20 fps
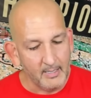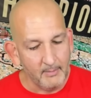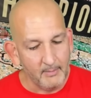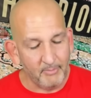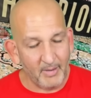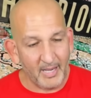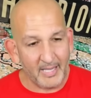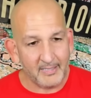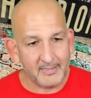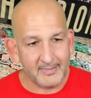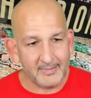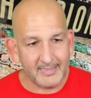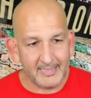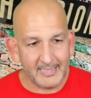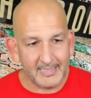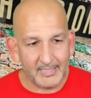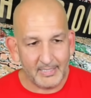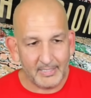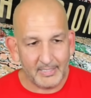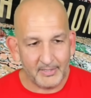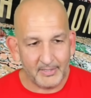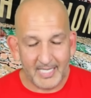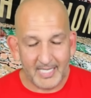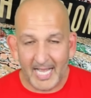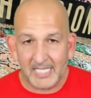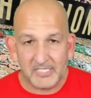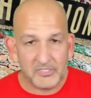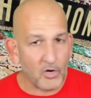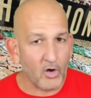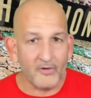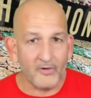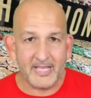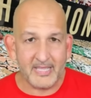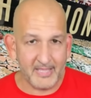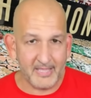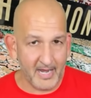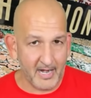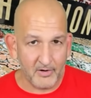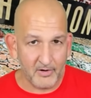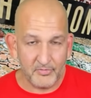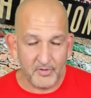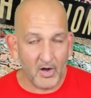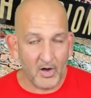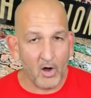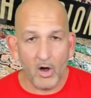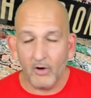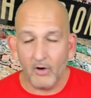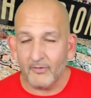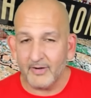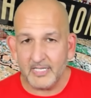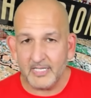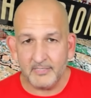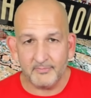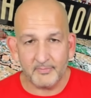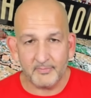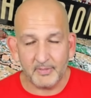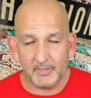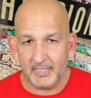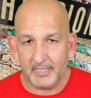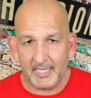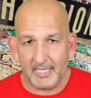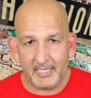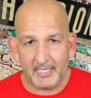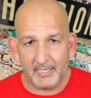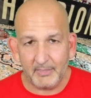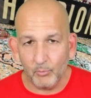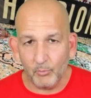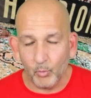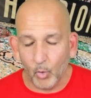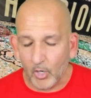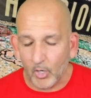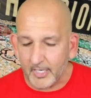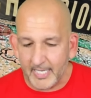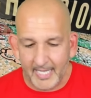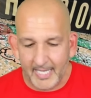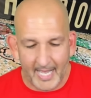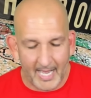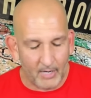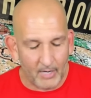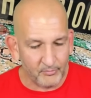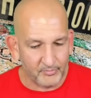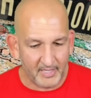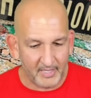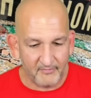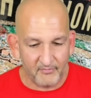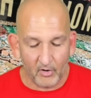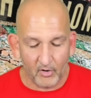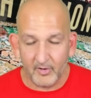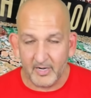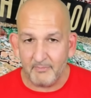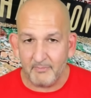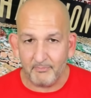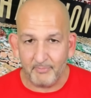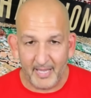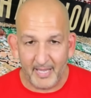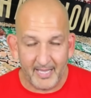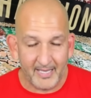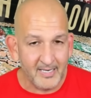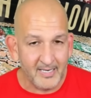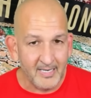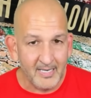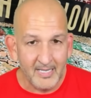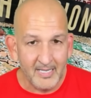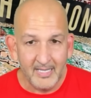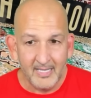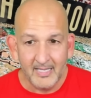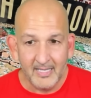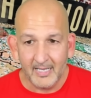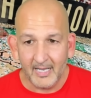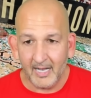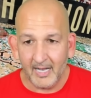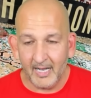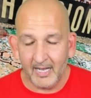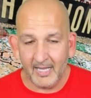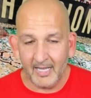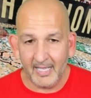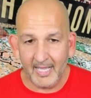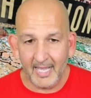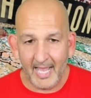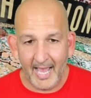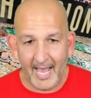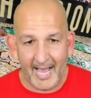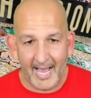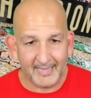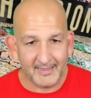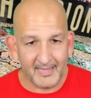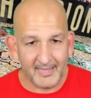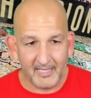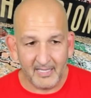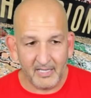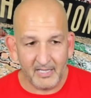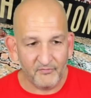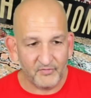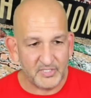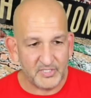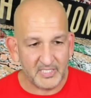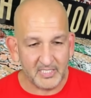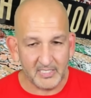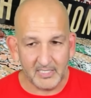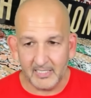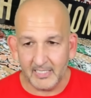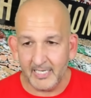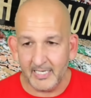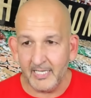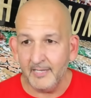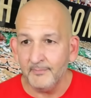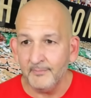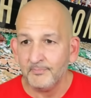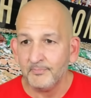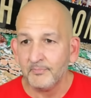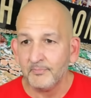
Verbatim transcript: But the guys are already there. They're already working out. They've already been uh, at the facility.